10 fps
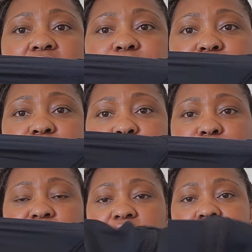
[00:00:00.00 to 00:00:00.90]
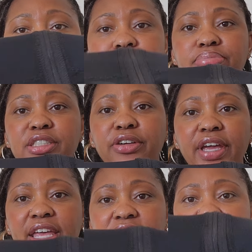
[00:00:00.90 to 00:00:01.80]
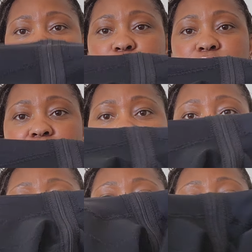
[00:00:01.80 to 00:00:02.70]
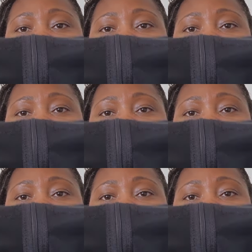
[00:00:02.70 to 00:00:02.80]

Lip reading: You can put your hands and move it across.